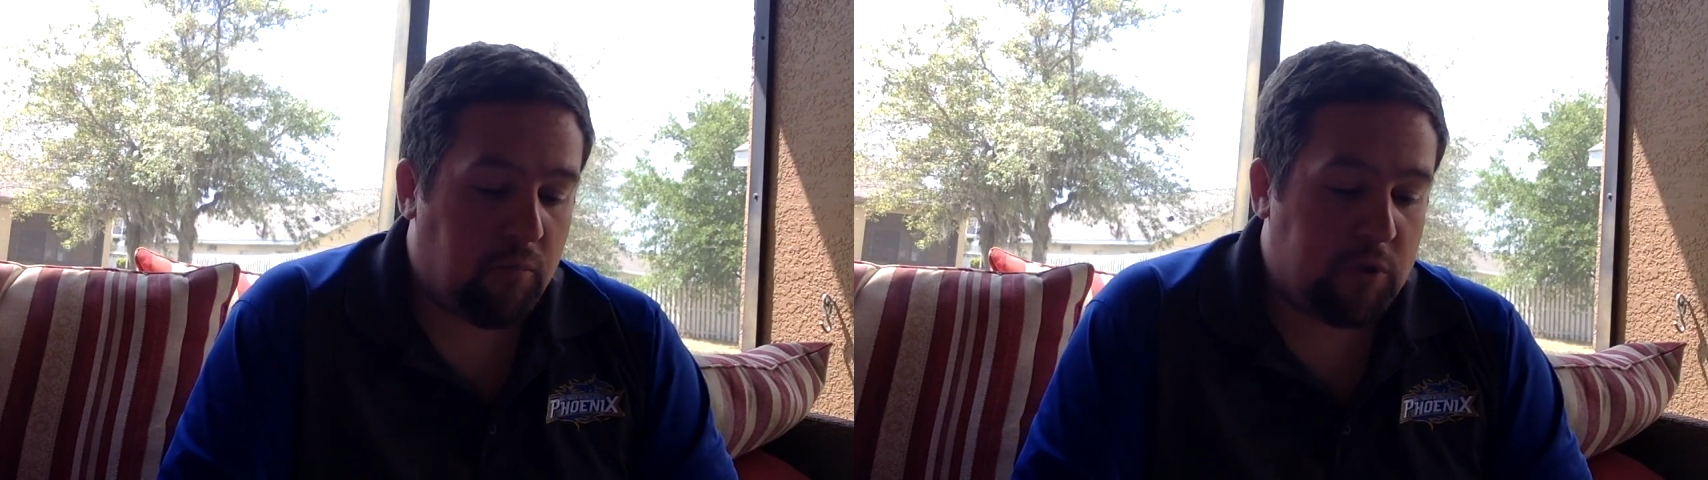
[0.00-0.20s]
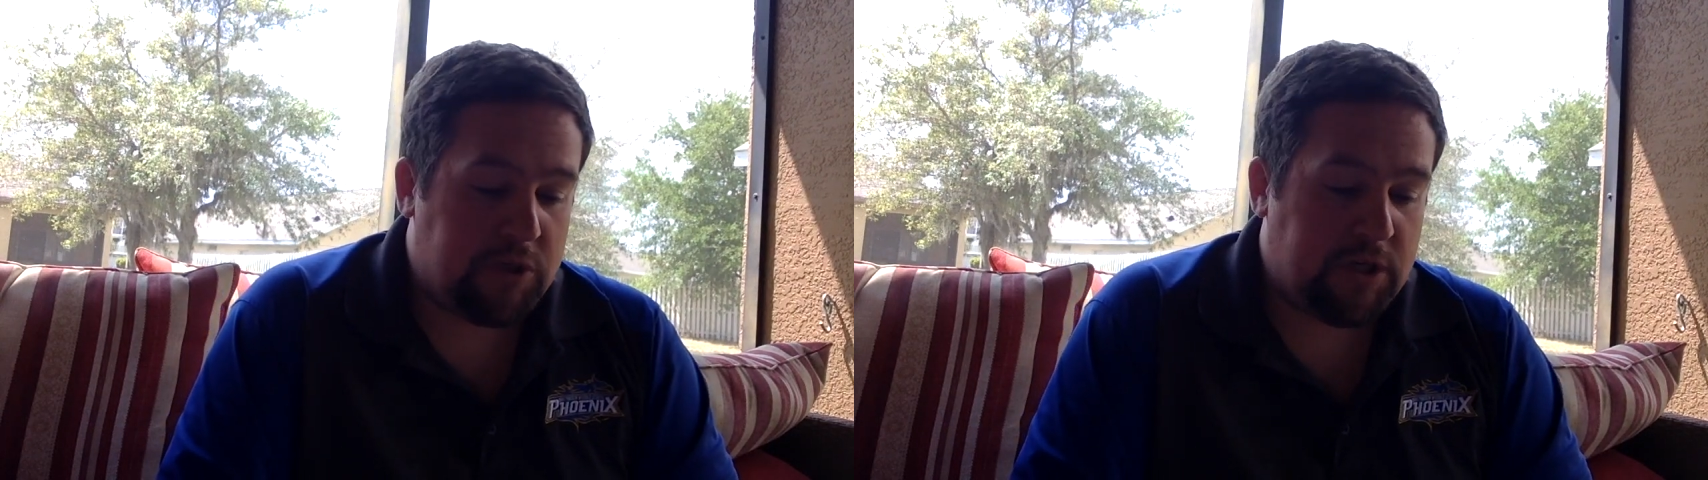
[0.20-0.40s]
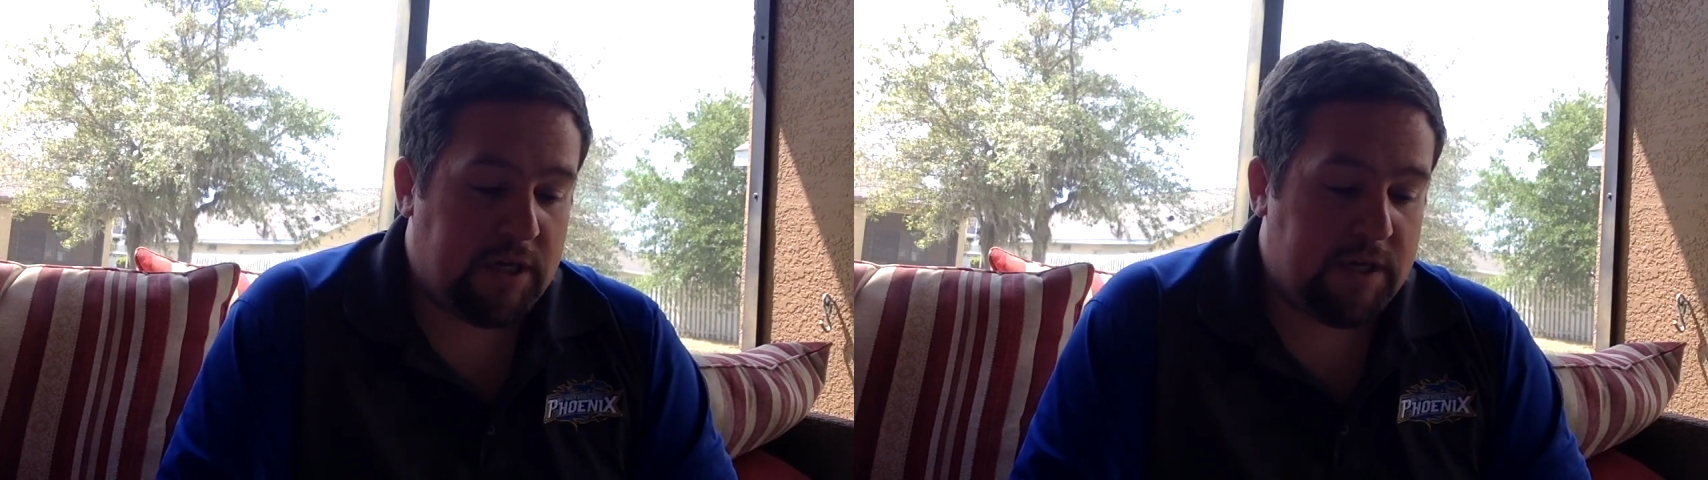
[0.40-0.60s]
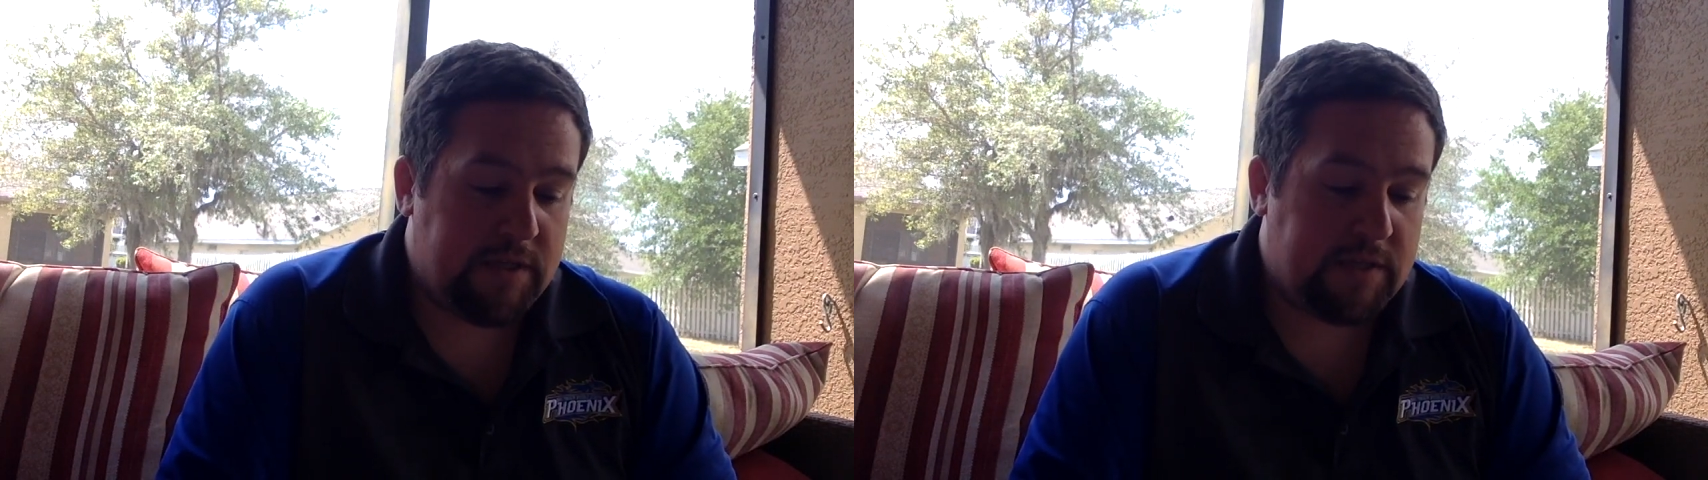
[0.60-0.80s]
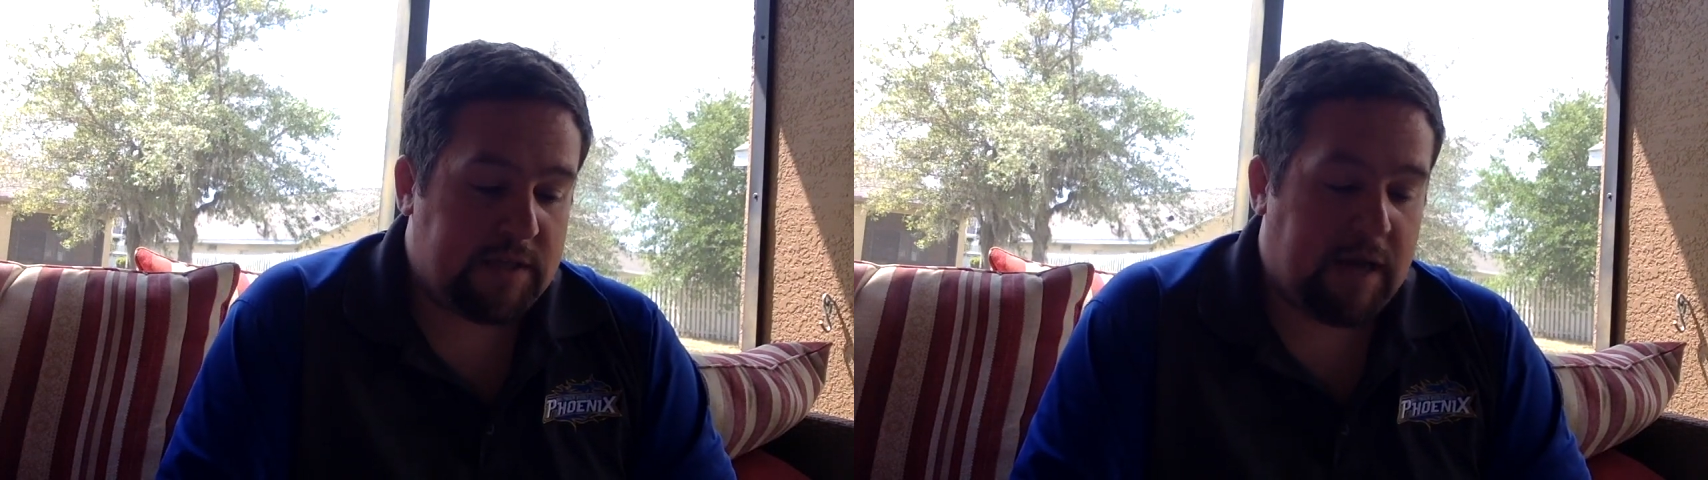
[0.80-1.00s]
which
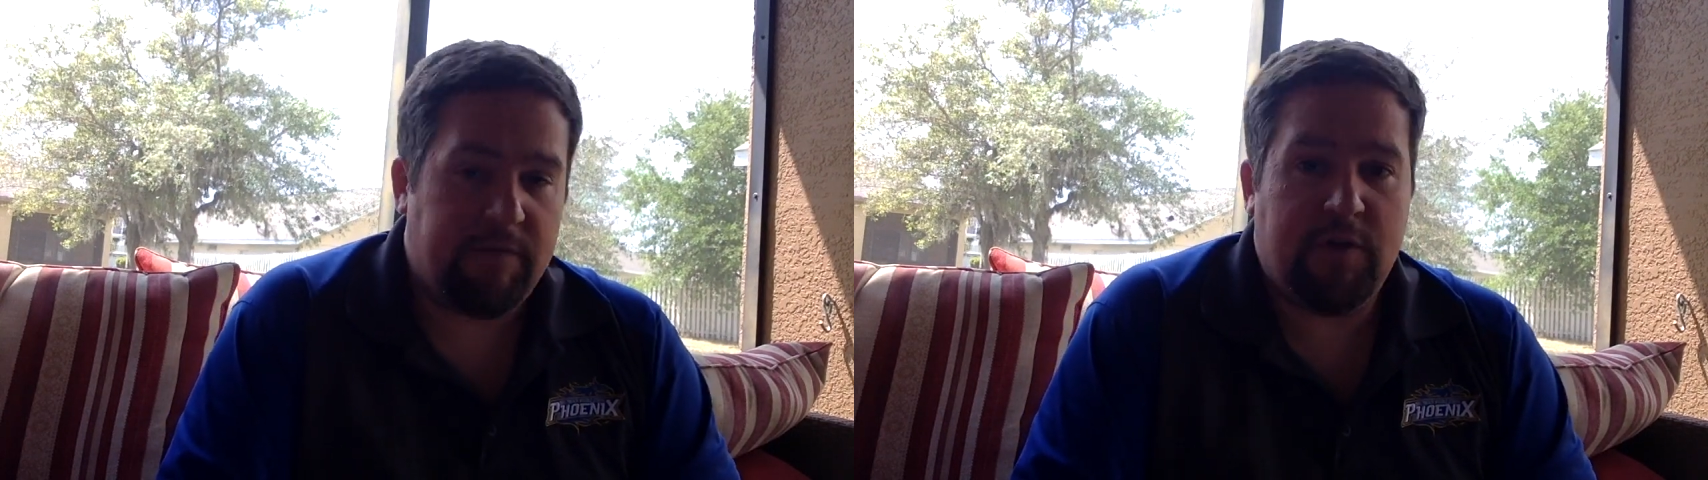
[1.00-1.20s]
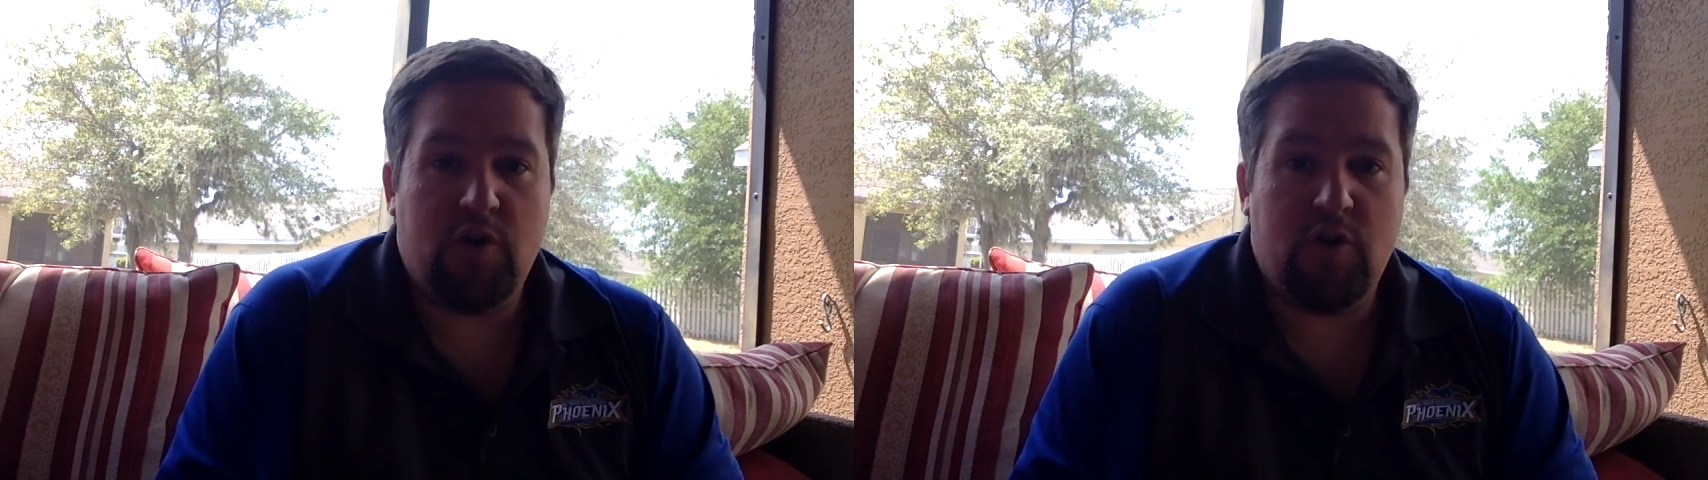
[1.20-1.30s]
is kind of the